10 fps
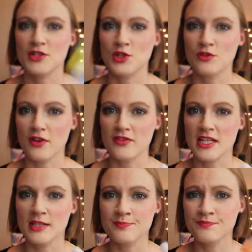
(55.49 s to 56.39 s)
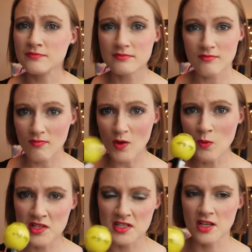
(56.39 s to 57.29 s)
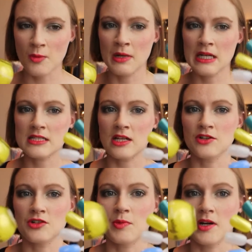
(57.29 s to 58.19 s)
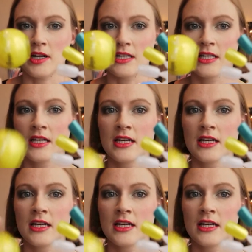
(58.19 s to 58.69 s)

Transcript: $2.50, which is a complete and utter bargain.